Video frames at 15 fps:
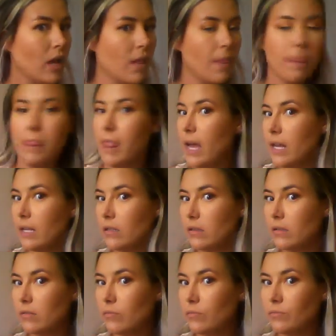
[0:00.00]
That's
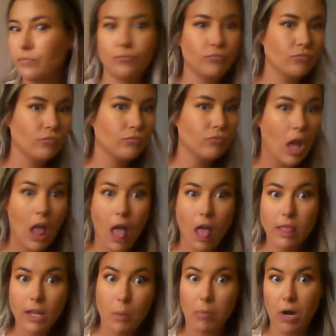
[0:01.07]
a
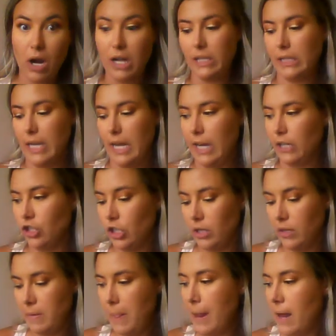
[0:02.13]
little bronze action.
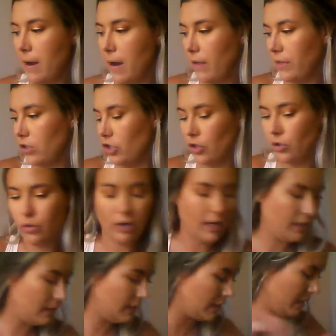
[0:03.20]
Nothing too
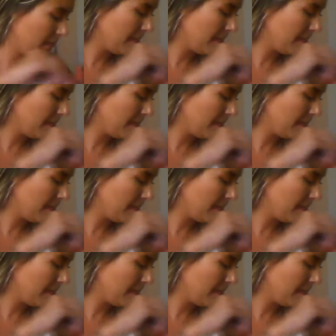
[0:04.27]
crazy.